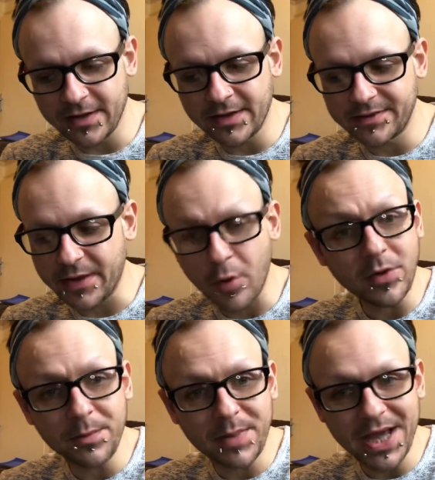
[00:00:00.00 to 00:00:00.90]
they won't
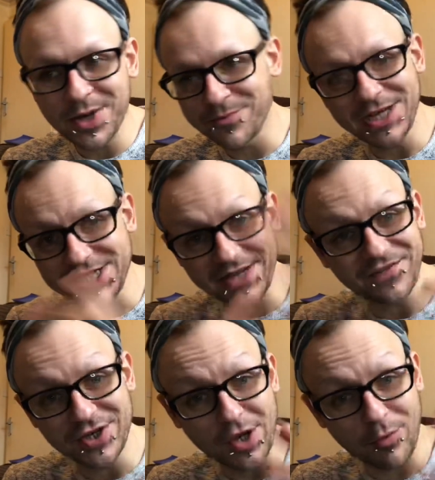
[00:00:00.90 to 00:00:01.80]
impair your reading
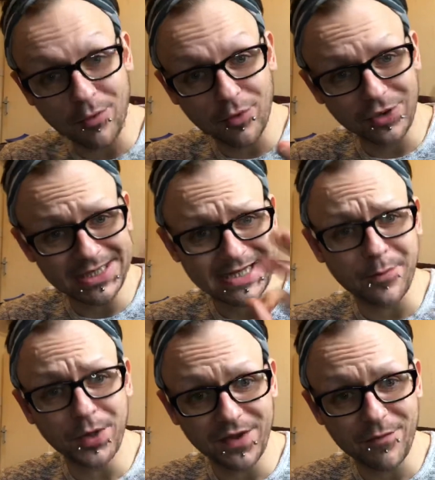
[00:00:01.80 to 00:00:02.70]
if you don't understand
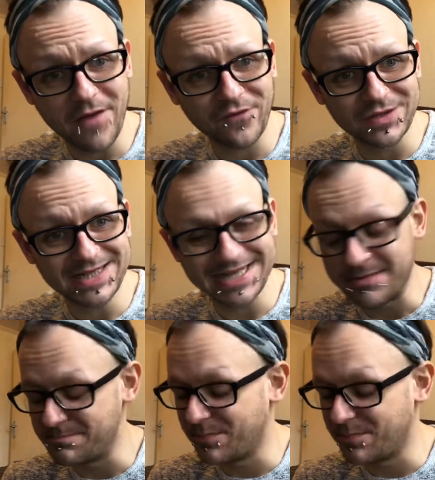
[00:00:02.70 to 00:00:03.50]
what they're referencing,